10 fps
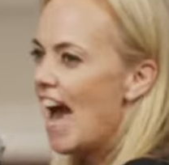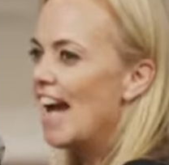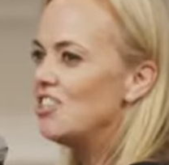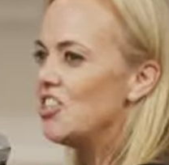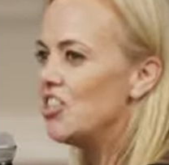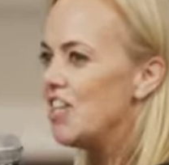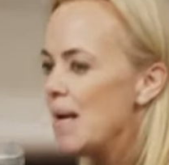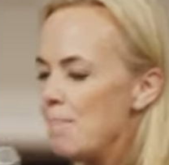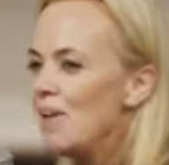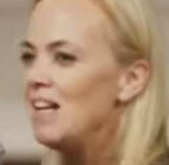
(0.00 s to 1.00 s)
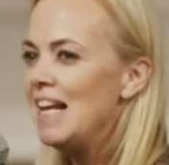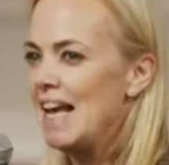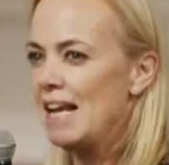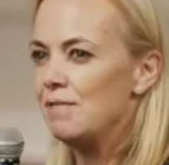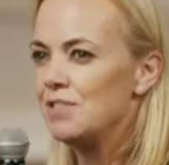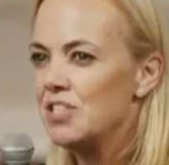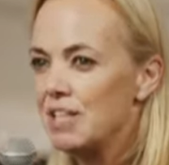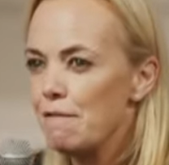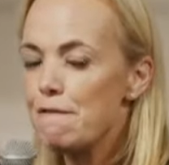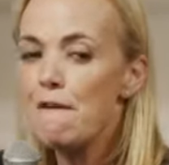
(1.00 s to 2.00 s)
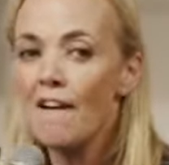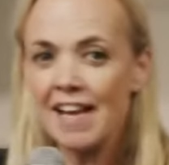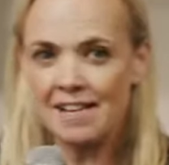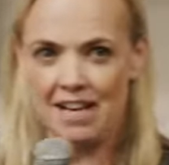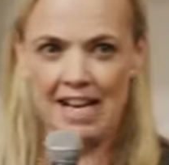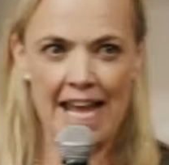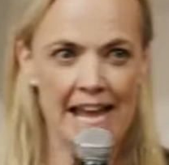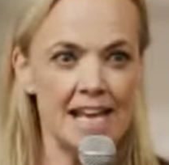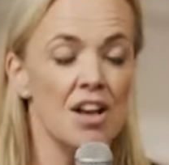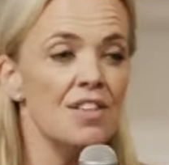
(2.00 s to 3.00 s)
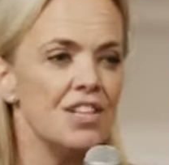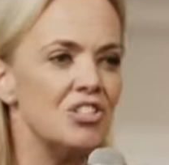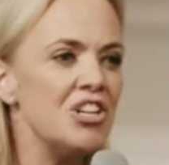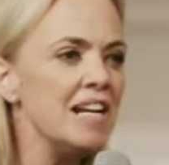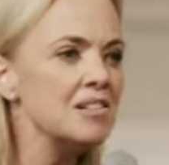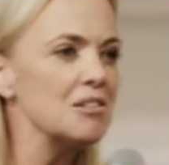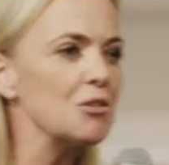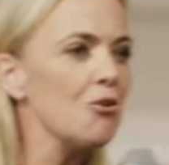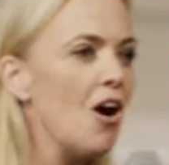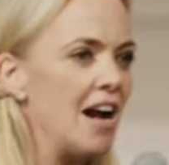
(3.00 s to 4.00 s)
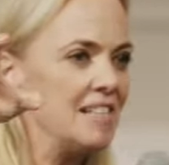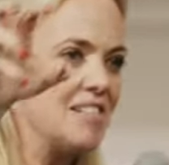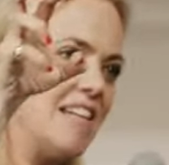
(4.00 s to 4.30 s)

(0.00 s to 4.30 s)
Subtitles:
and she believed defiantly that Jesus Christ